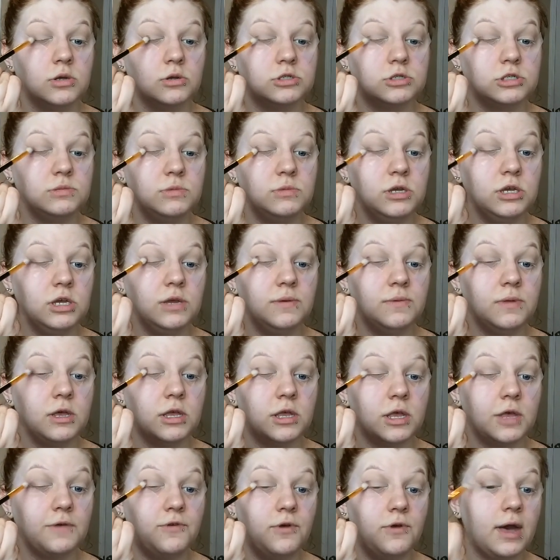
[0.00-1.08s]
So to me,
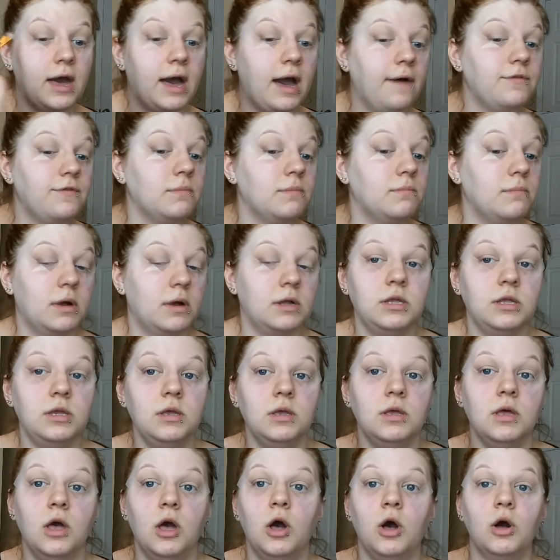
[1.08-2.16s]
like, if you have the
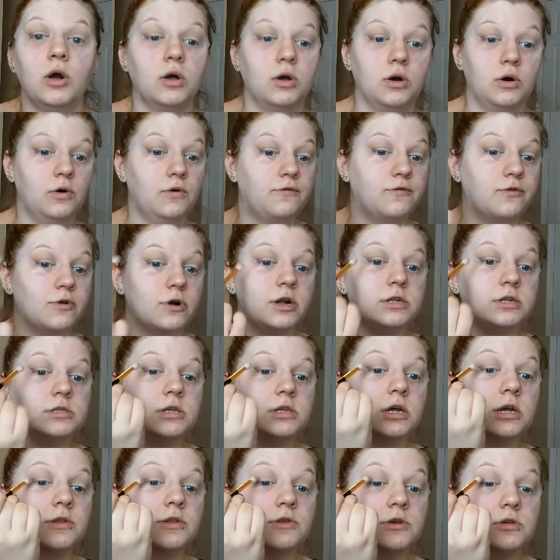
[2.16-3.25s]
money, go for it.
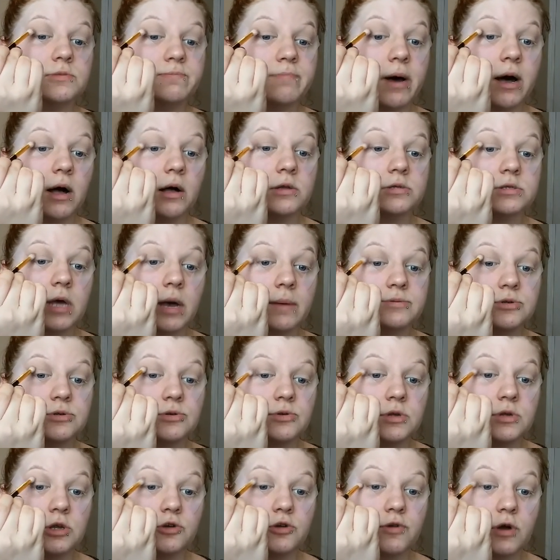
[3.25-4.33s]
Like, this palette's
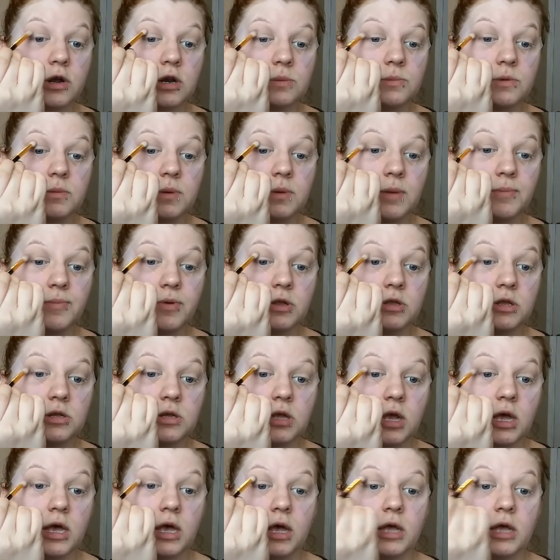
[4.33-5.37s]
absolutely incredible in my opinion.